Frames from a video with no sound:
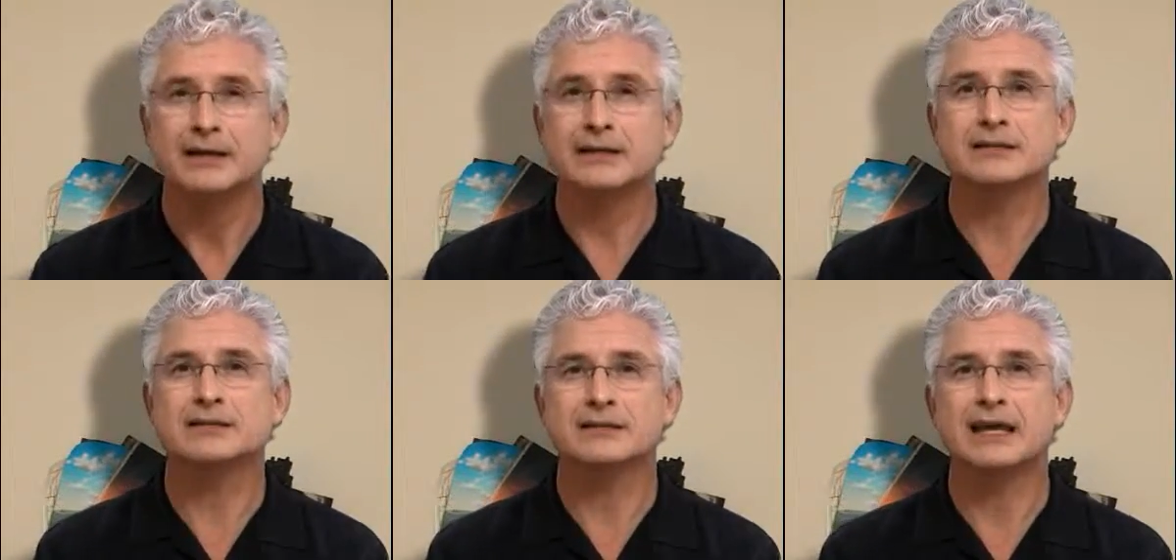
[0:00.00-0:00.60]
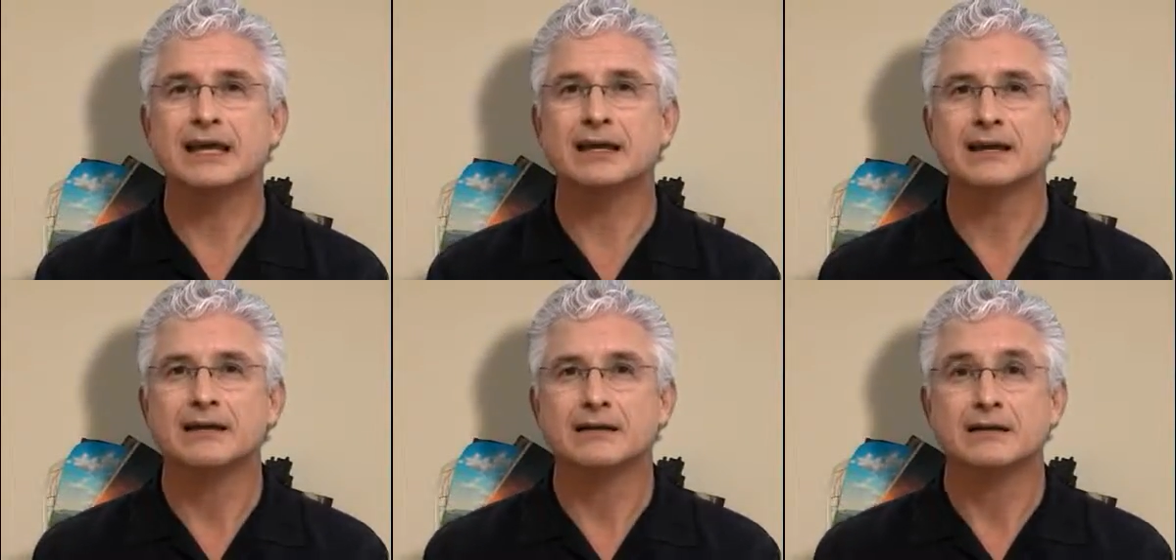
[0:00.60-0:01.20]
It doesn't
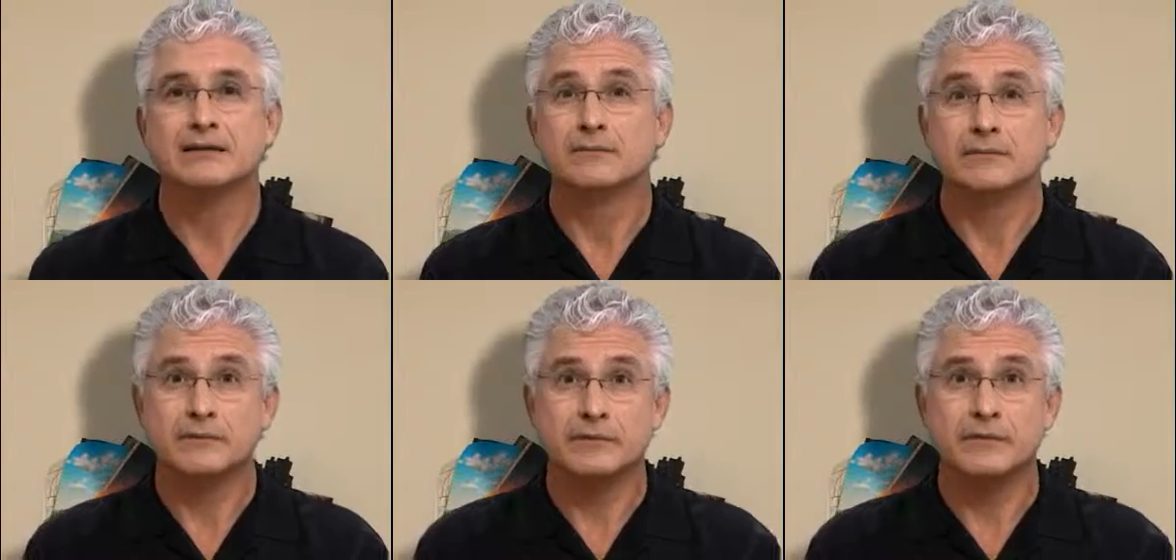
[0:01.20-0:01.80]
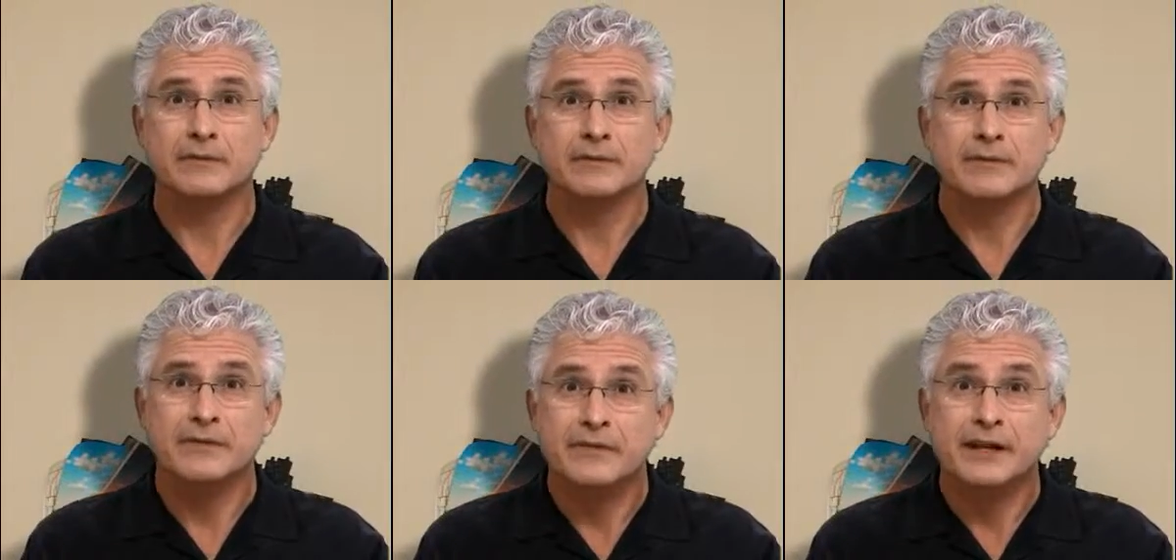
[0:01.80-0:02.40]
take
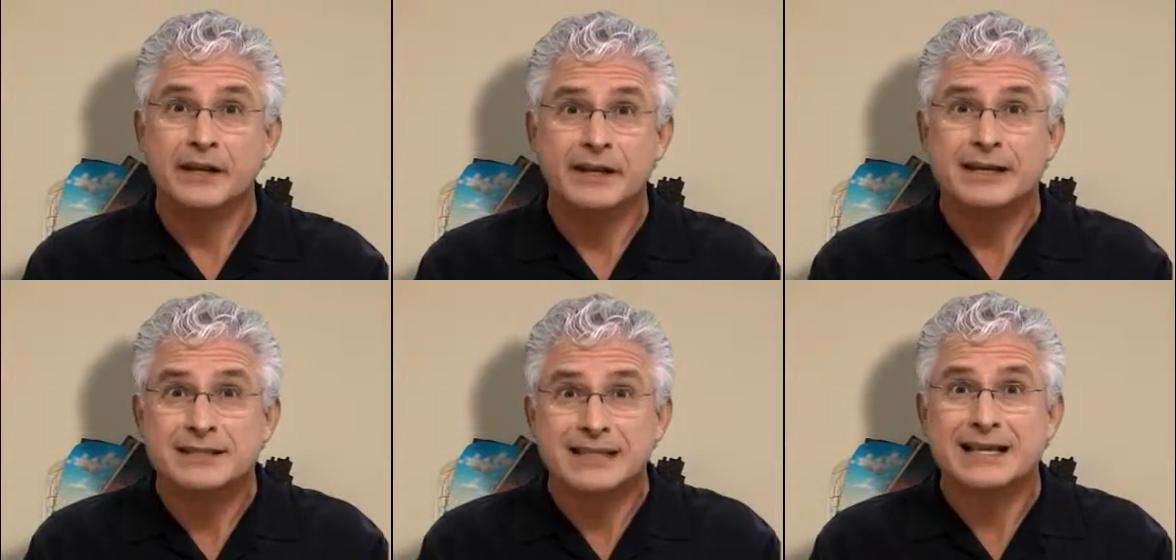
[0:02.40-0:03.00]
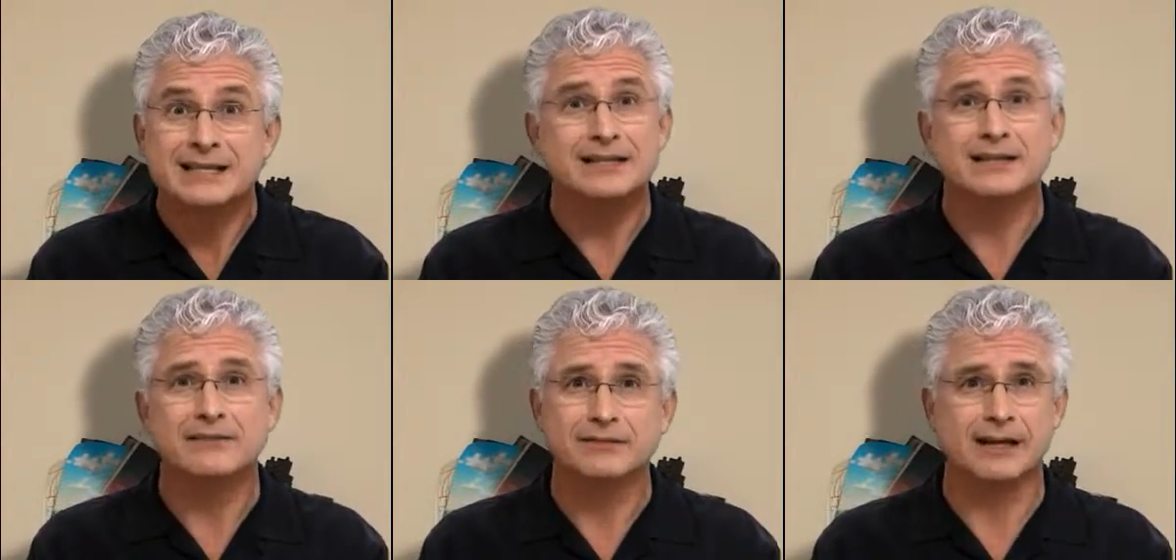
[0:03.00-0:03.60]
the
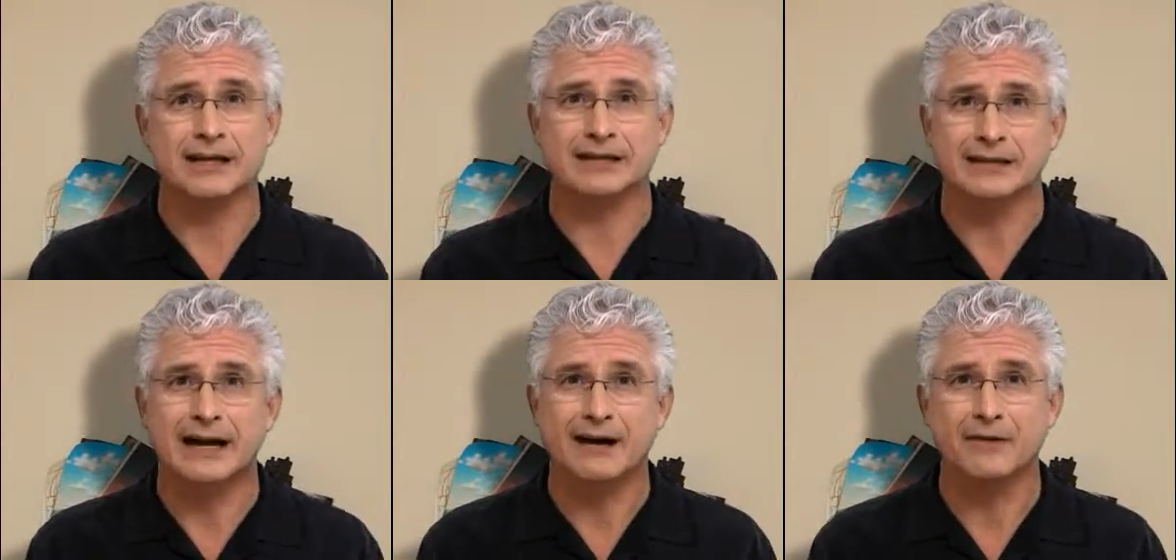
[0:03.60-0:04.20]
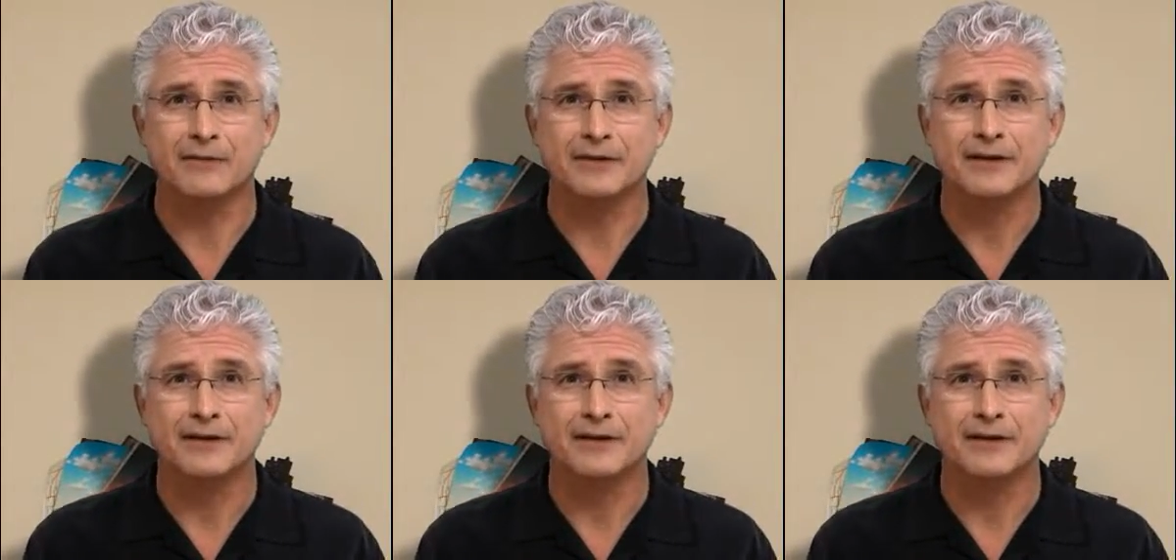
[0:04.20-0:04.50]
necessity of laying down.